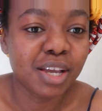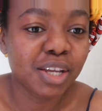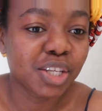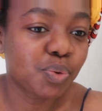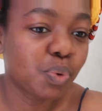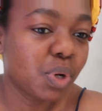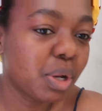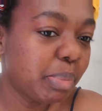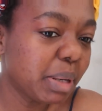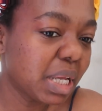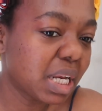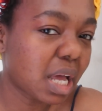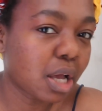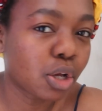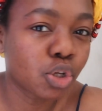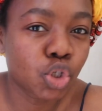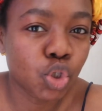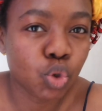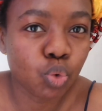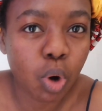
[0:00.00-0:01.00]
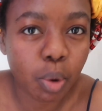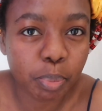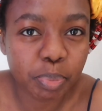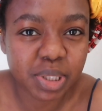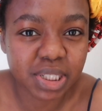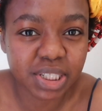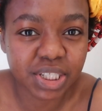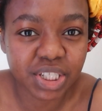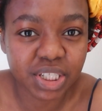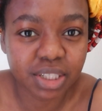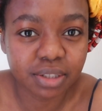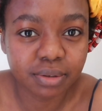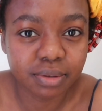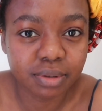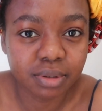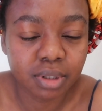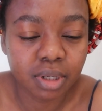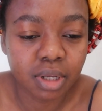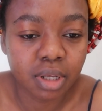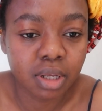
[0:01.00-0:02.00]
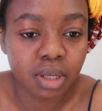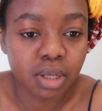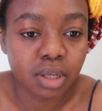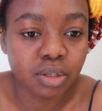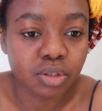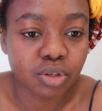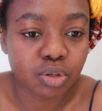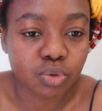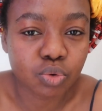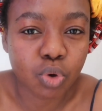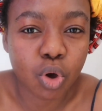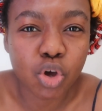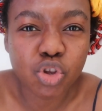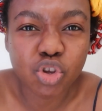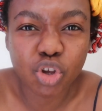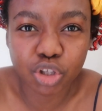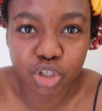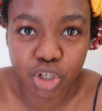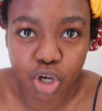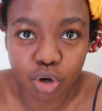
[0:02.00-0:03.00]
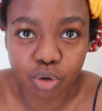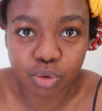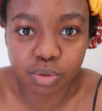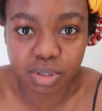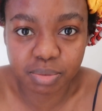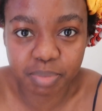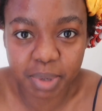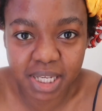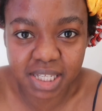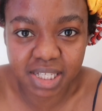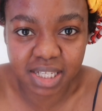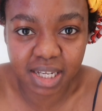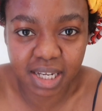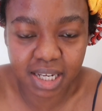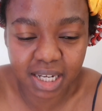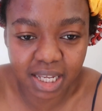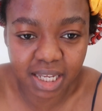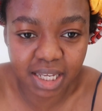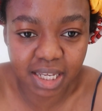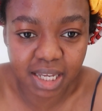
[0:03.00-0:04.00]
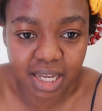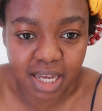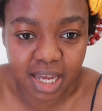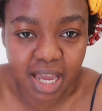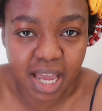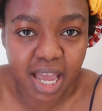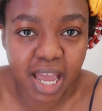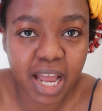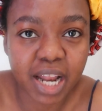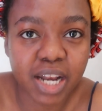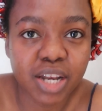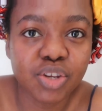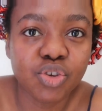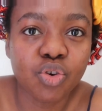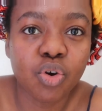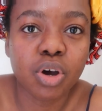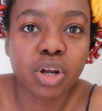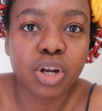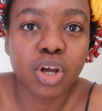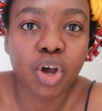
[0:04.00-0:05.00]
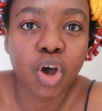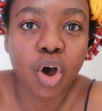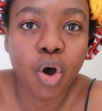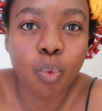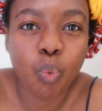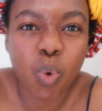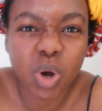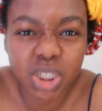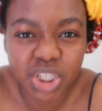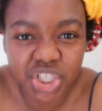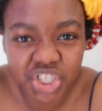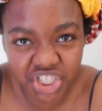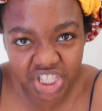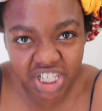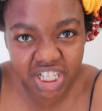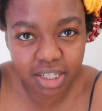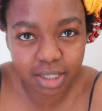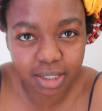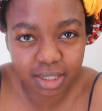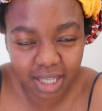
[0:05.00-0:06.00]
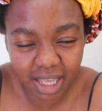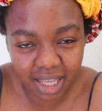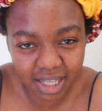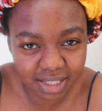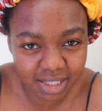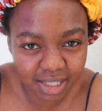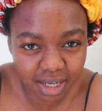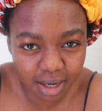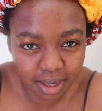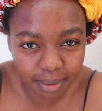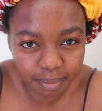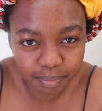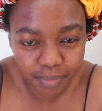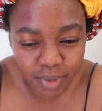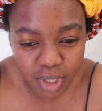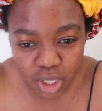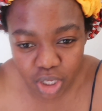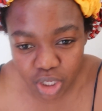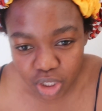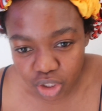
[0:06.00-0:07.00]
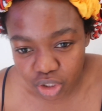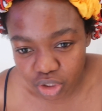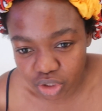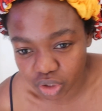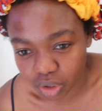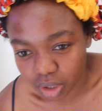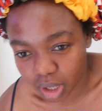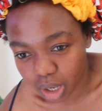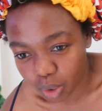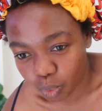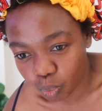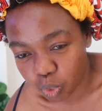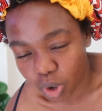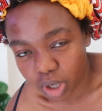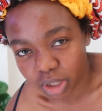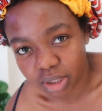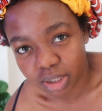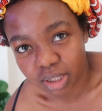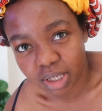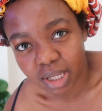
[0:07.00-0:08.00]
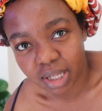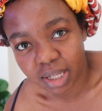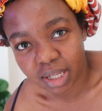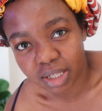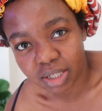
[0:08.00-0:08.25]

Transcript: So you want to be in like a squat position. So squat on your toes, basically. and you're gonna go one cheek at a time. So like one